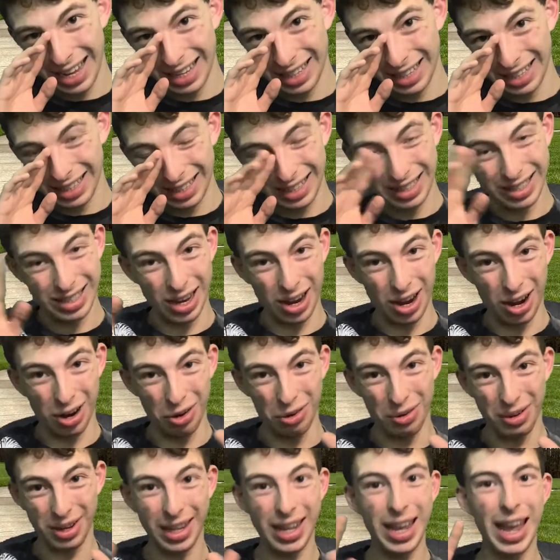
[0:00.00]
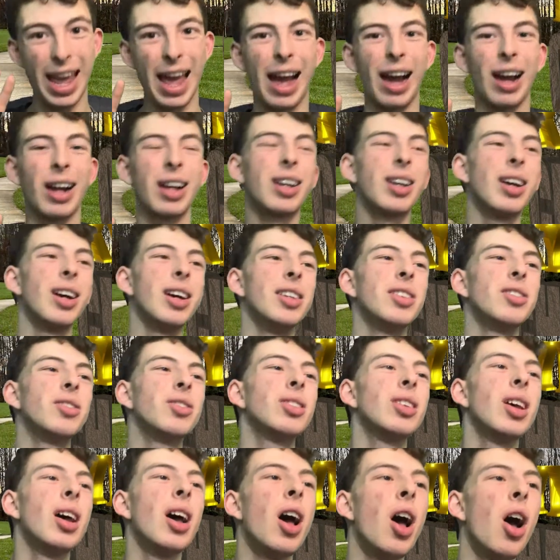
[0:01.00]
So, yeah,
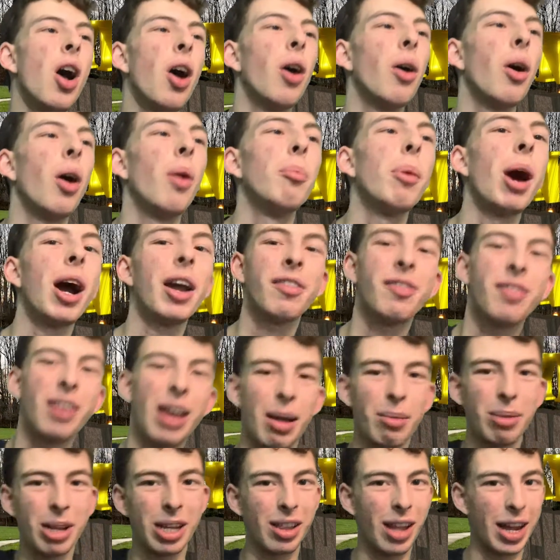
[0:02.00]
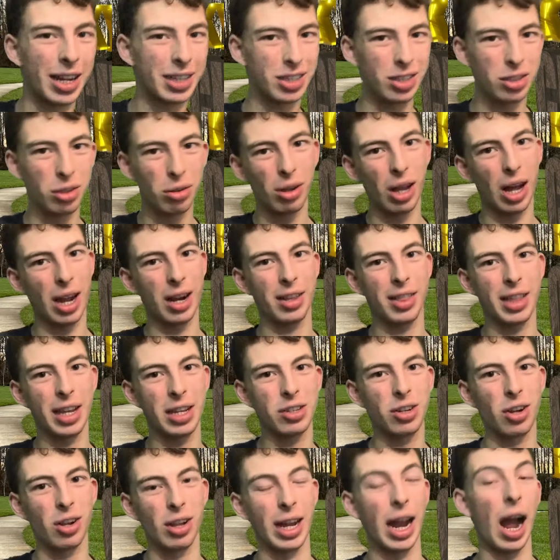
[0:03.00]
because my family likes to do a lot of things
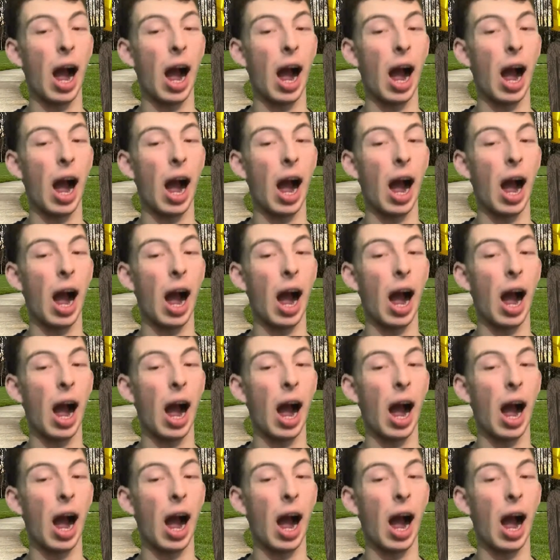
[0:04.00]
early.